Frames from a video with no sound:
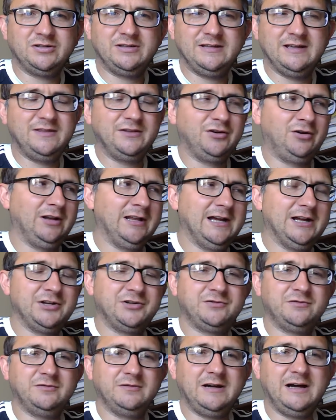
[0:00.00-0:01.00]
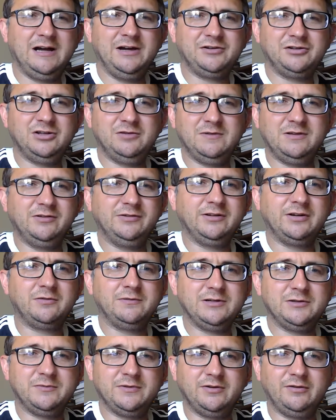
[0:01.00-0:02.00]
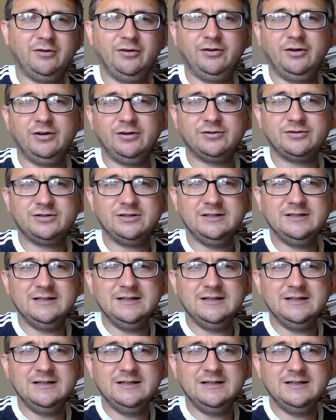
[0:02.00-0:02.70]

and then they all had to argue whether they agreed with her or not.